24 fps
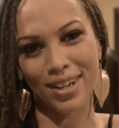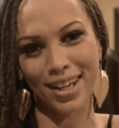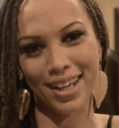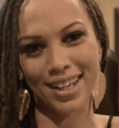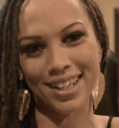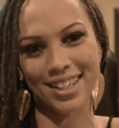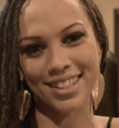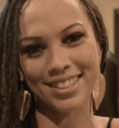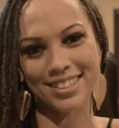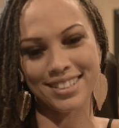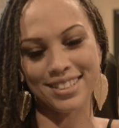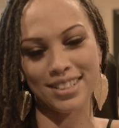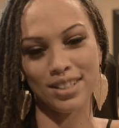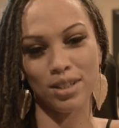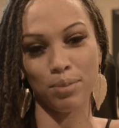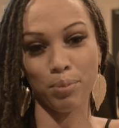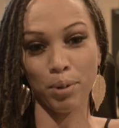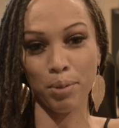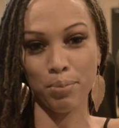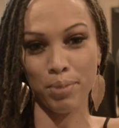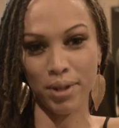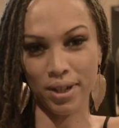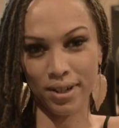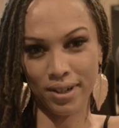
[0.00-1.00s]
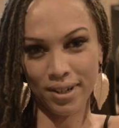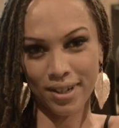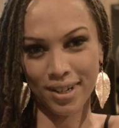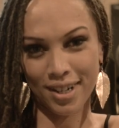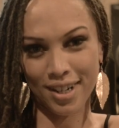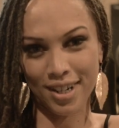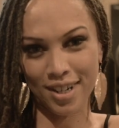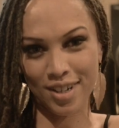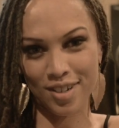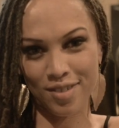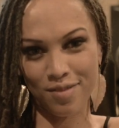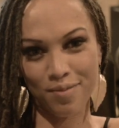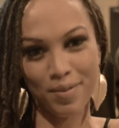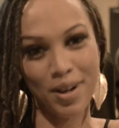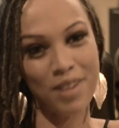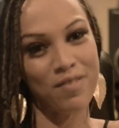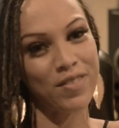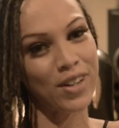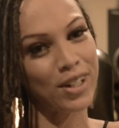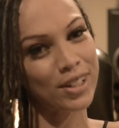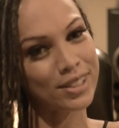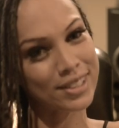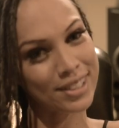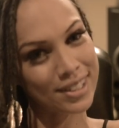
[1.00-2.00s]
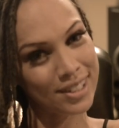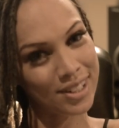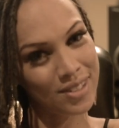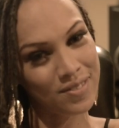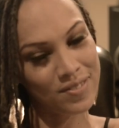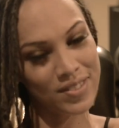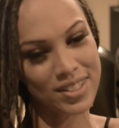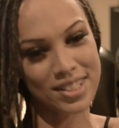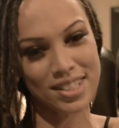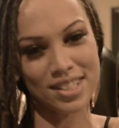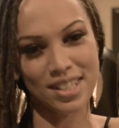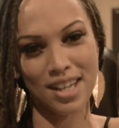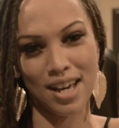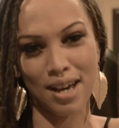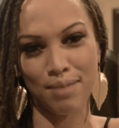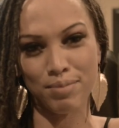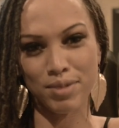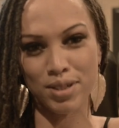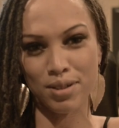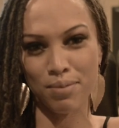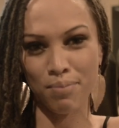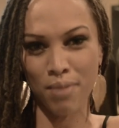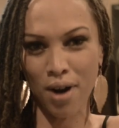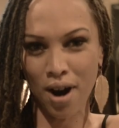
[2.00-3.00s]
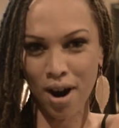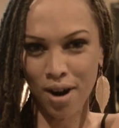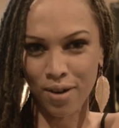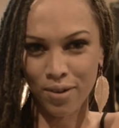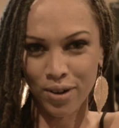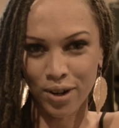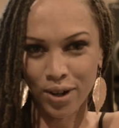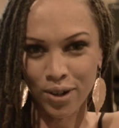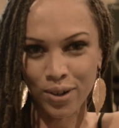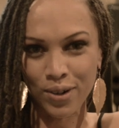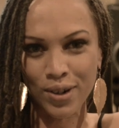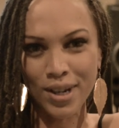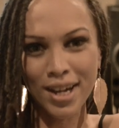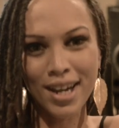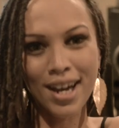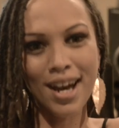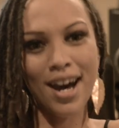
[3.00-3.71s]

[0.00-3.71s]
and see the premiere of my version of This Time Tomorrow,